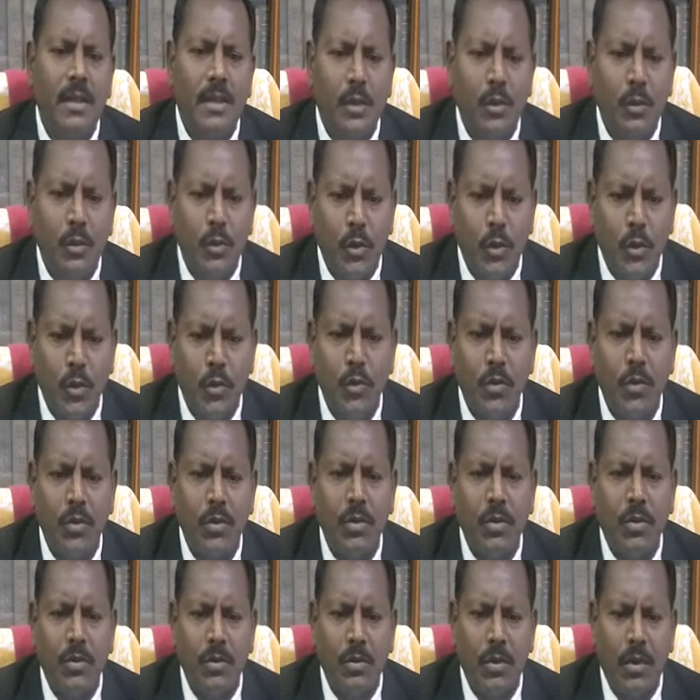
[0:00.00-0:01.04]
to choose
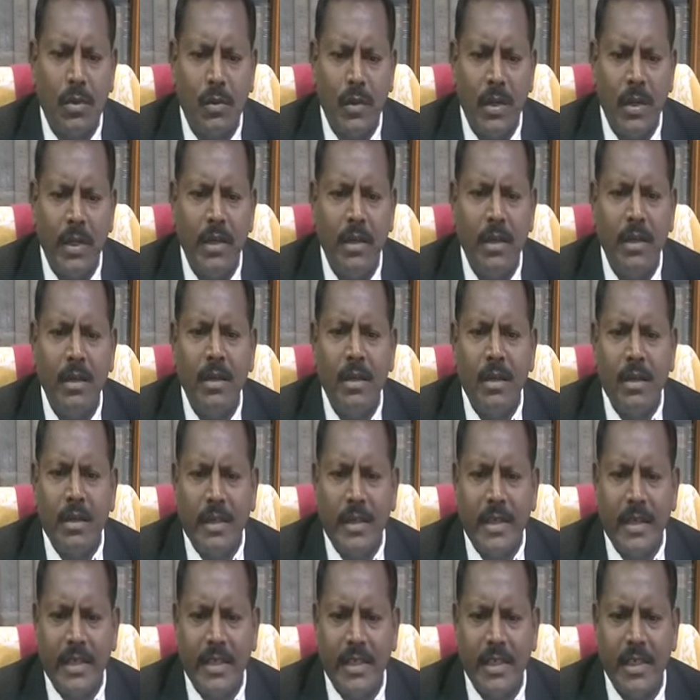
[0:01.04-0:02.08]
to avail
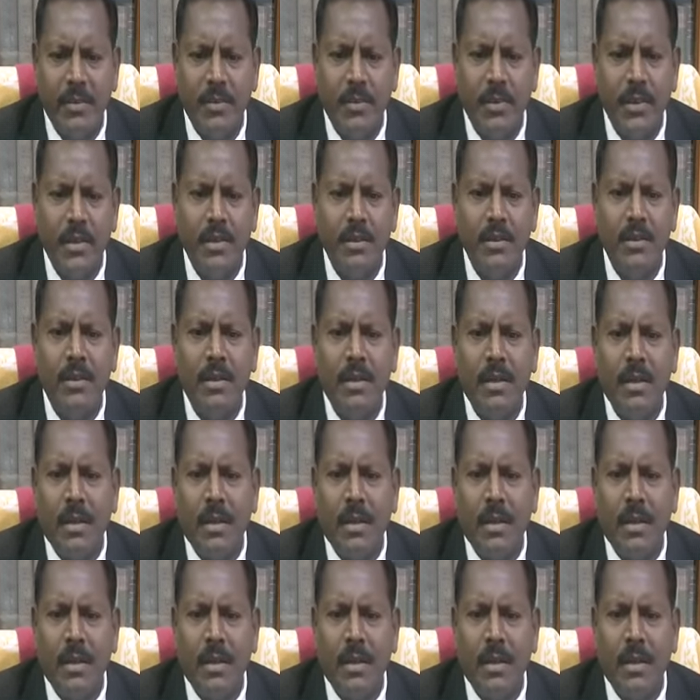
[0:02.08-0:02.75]
the exception